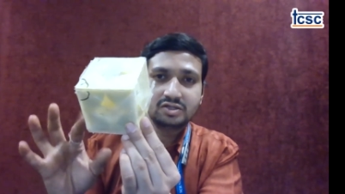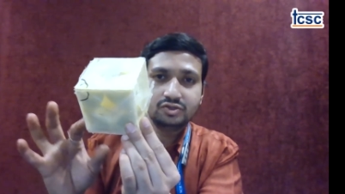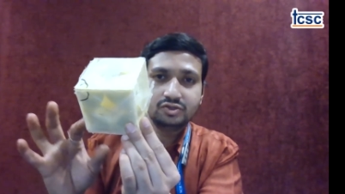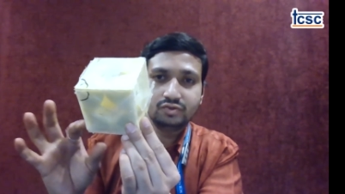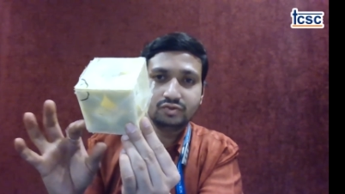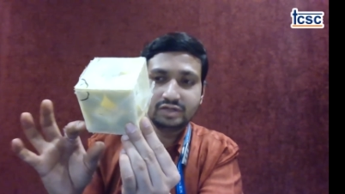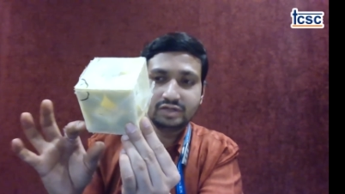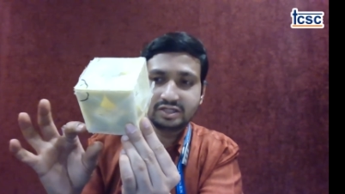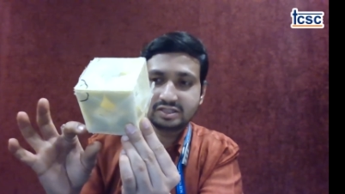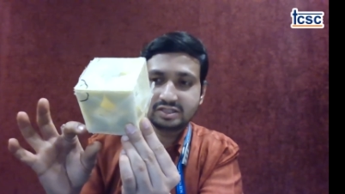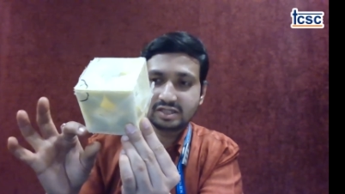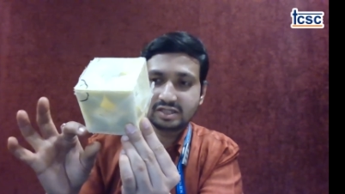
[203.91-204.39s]

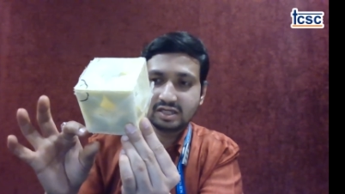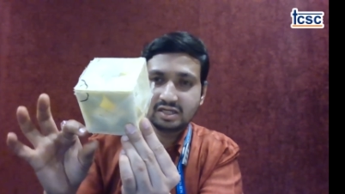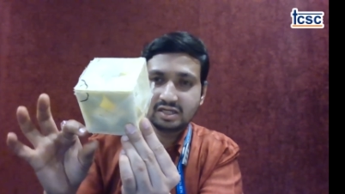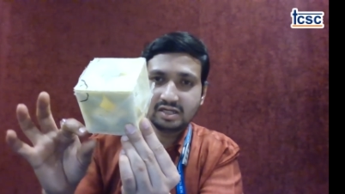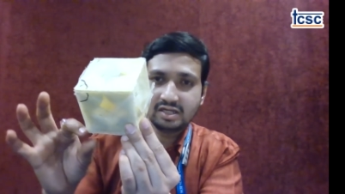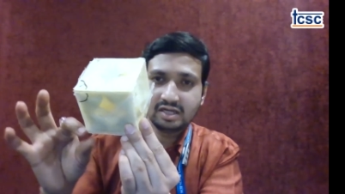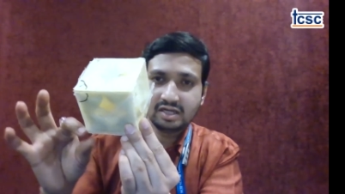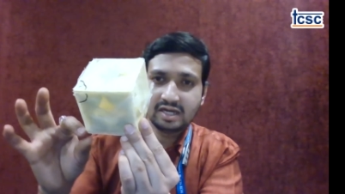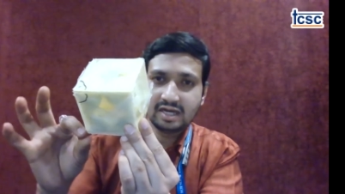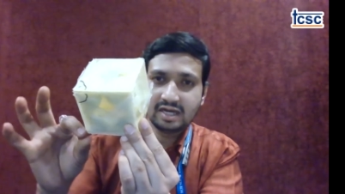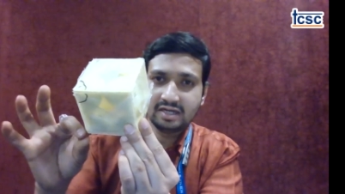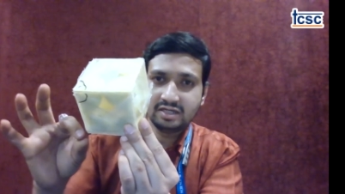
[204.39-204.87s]
unit
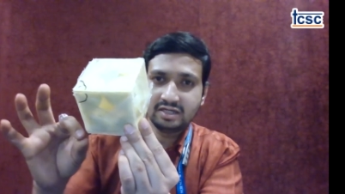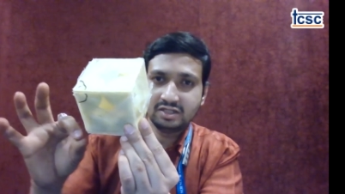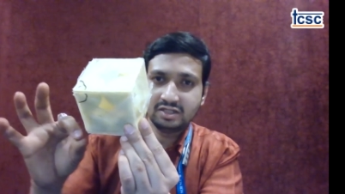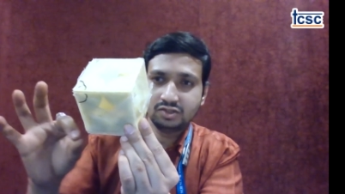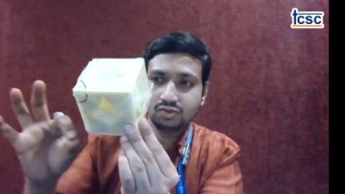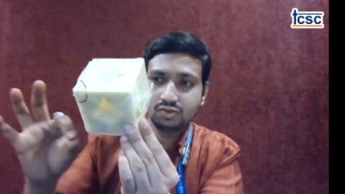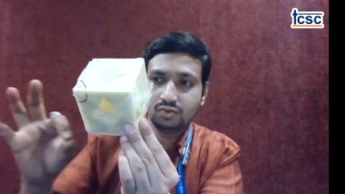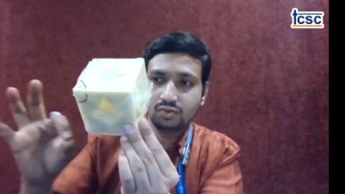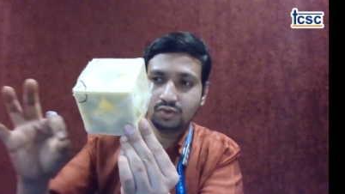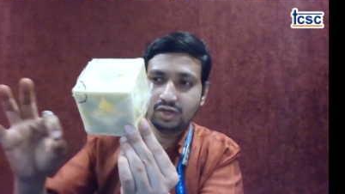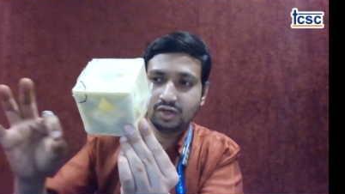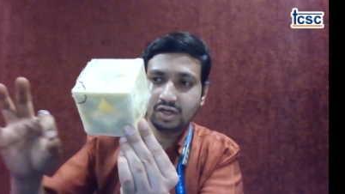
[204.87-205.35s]
cell and it
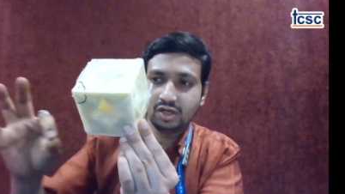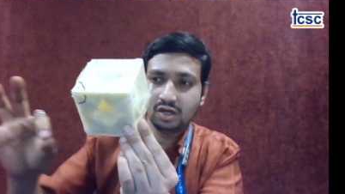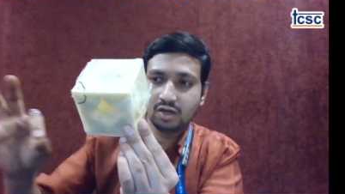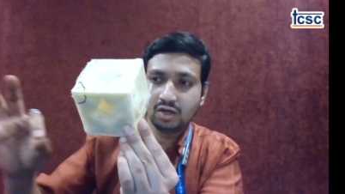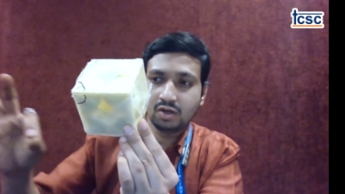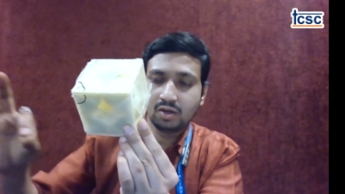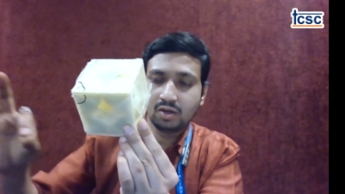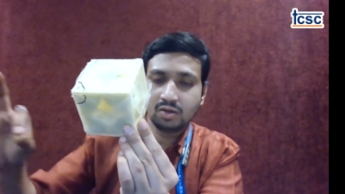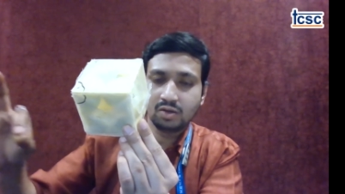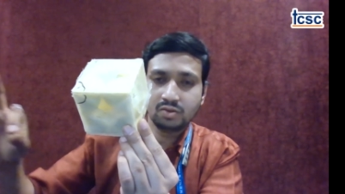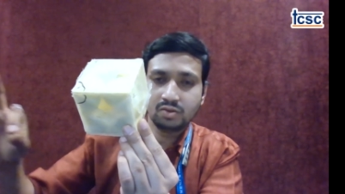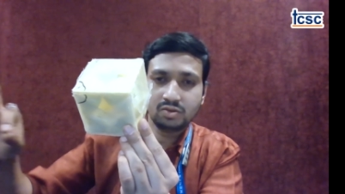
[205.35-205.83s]
is going
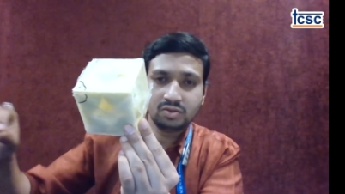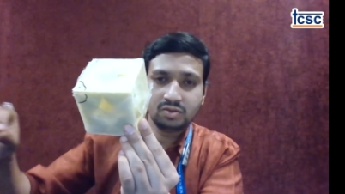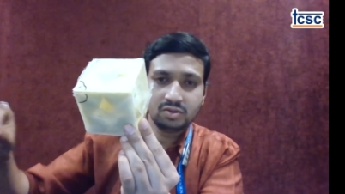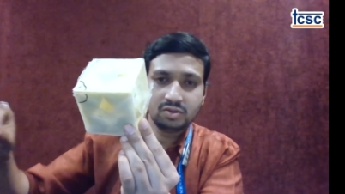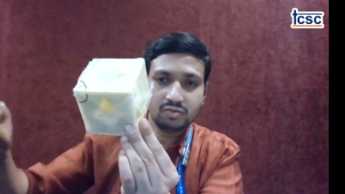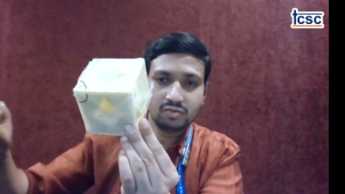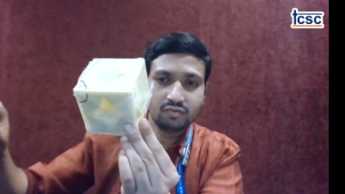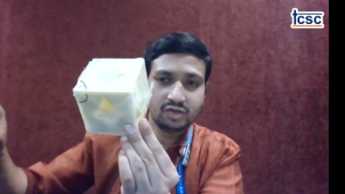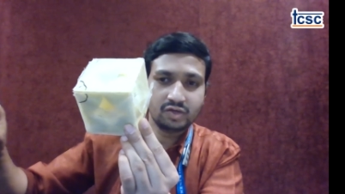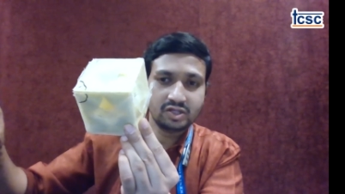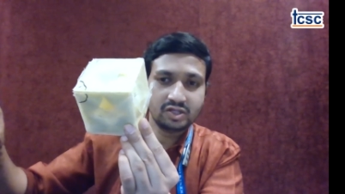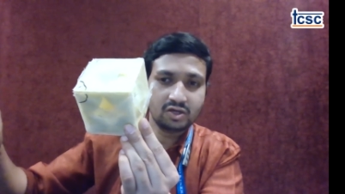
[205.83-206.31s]
along
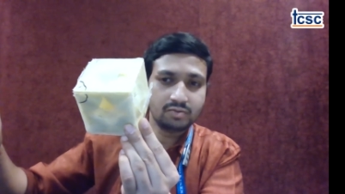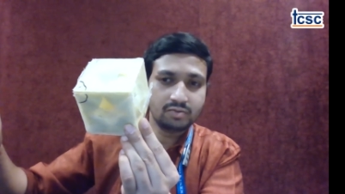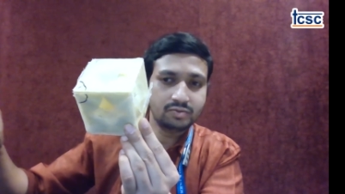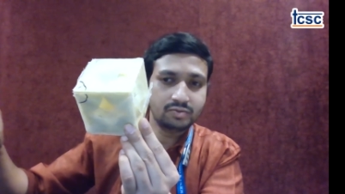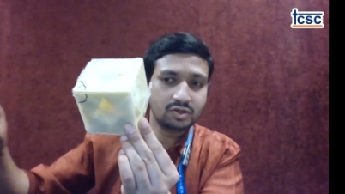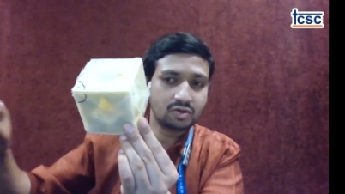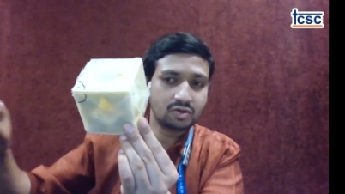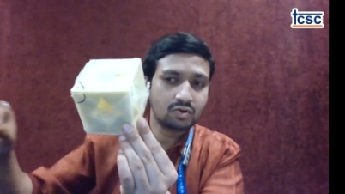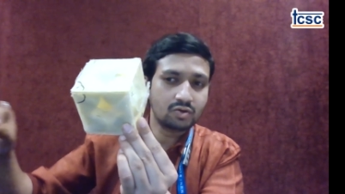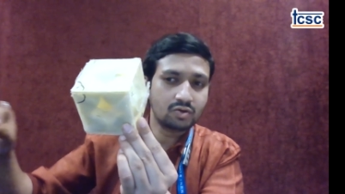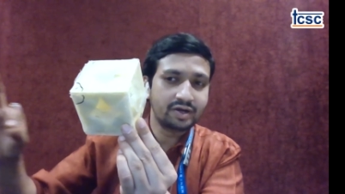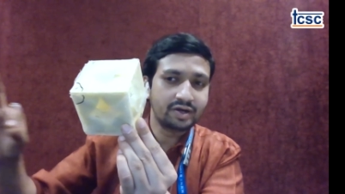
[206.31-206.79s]
one
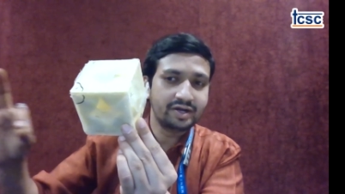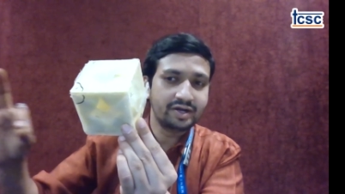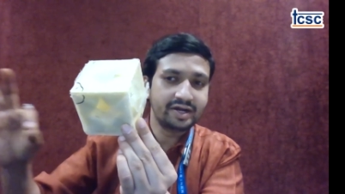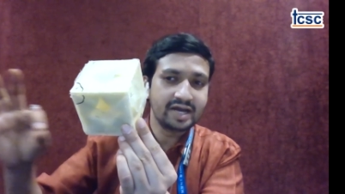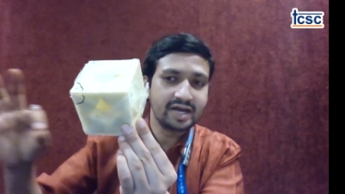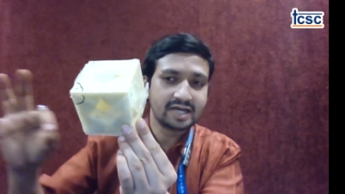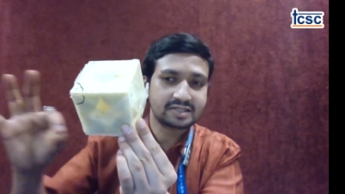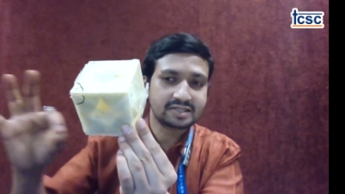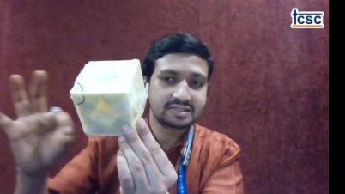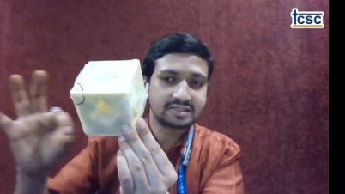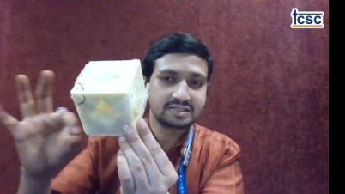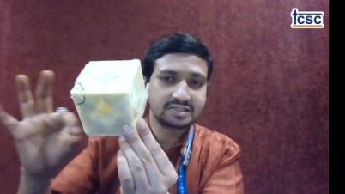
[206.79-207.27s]
of the
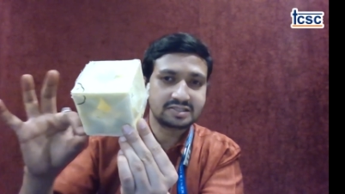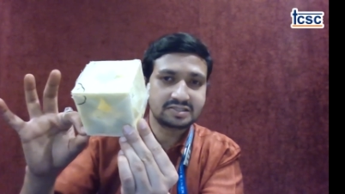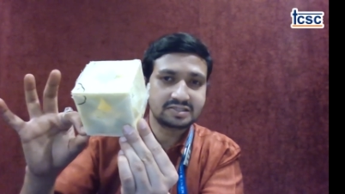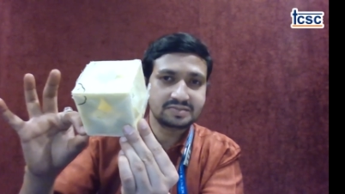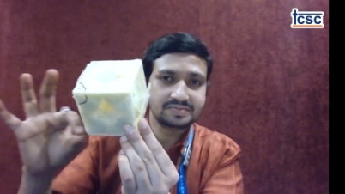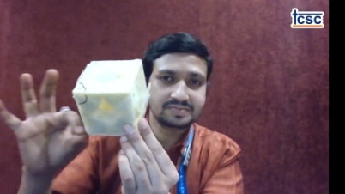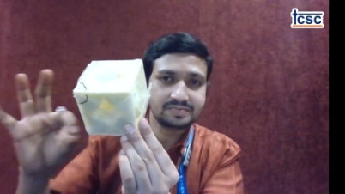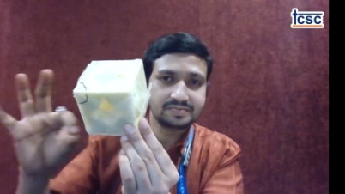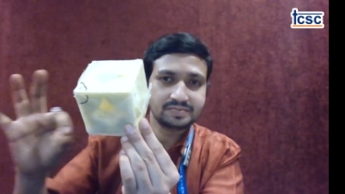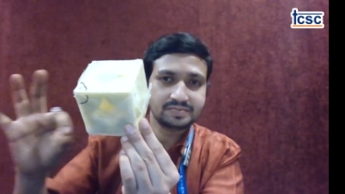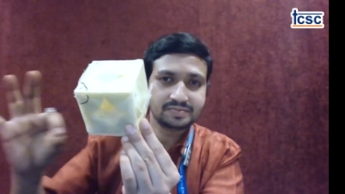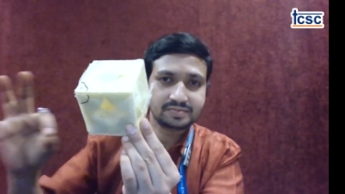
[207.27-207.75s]
coordinate axis.